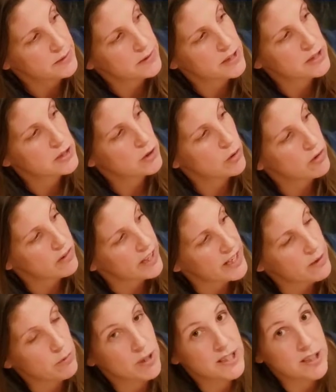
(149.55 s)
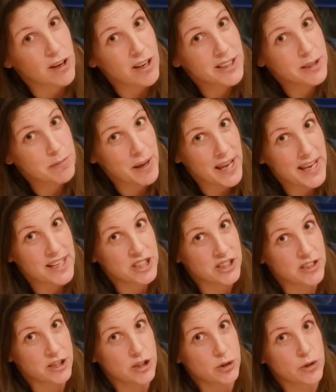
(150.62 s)
the story and what's on the page in
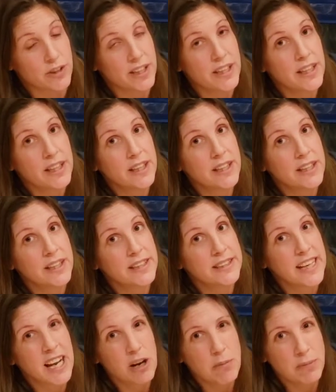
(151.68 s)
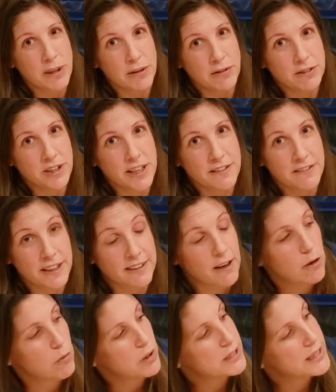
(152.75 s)
the story to help you trying to figure
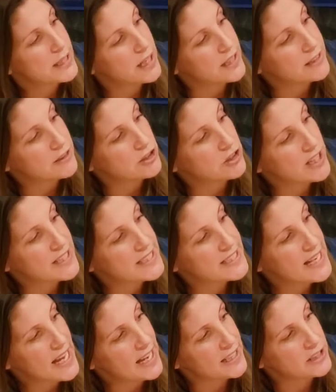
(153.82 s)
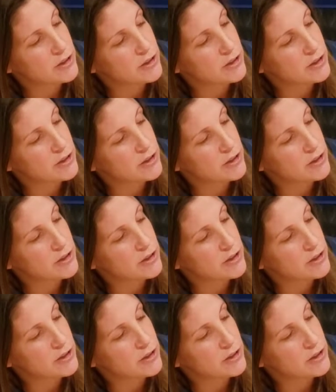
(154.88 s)
out what the author's trying to say.